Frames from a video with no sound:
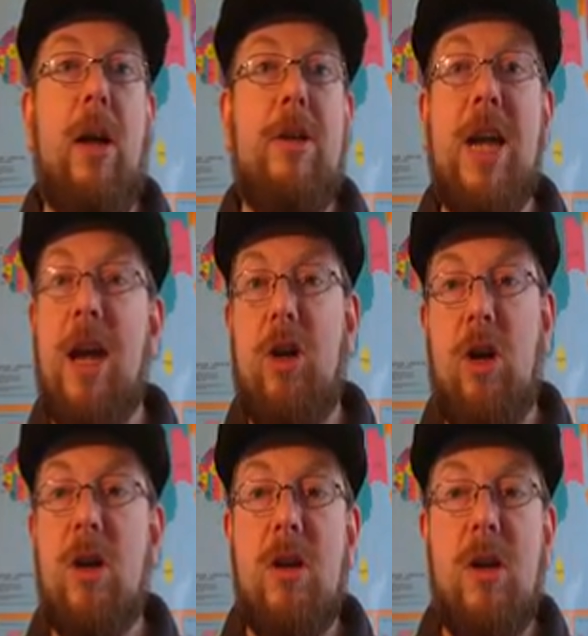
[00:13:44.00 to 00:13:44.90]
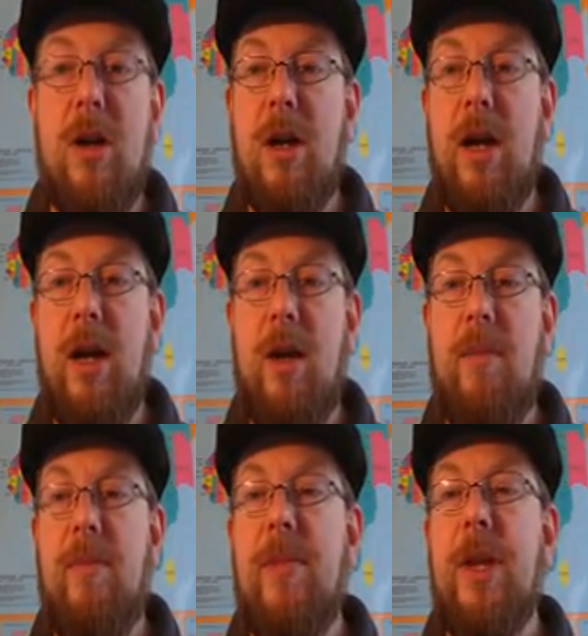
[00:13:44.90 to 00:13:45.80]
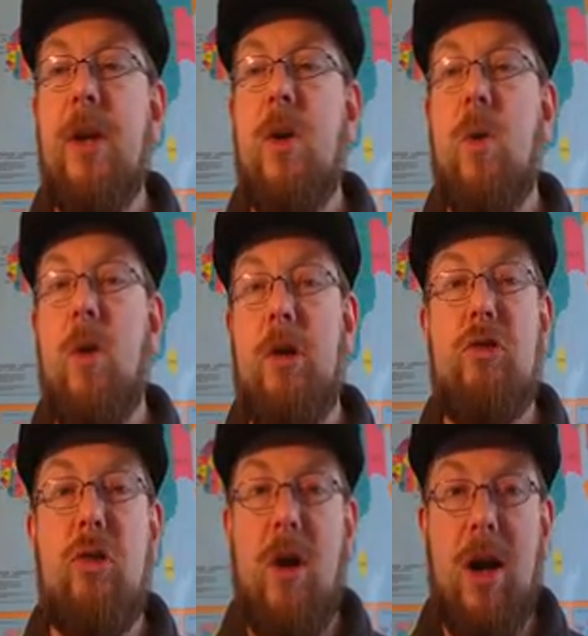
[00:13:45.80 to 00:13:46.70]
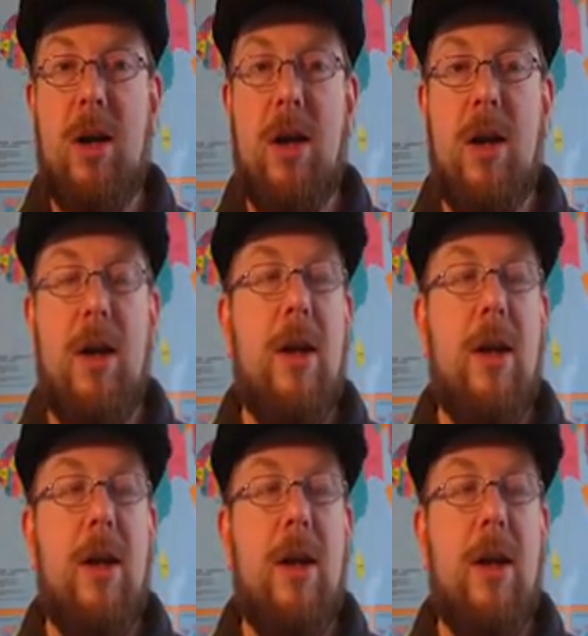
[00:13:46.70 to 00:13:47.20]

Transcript: tanker or a truck.